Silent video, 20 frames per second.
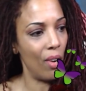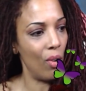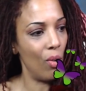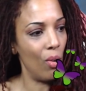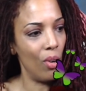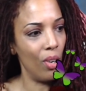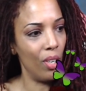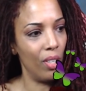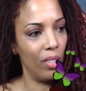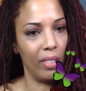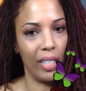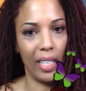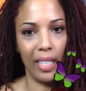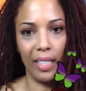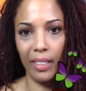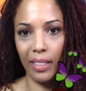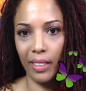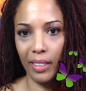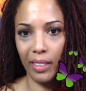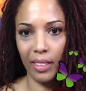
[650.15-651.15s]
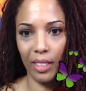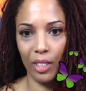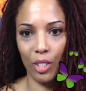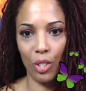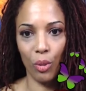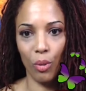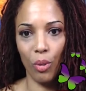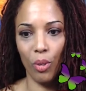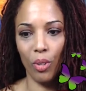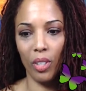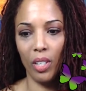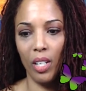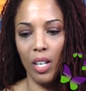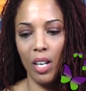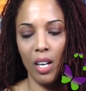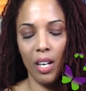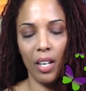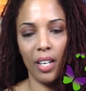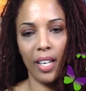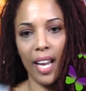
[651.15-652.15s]
oil and an essential oil?
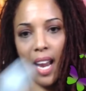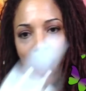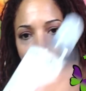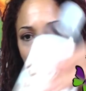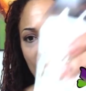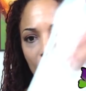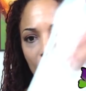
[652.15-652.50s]
A carrier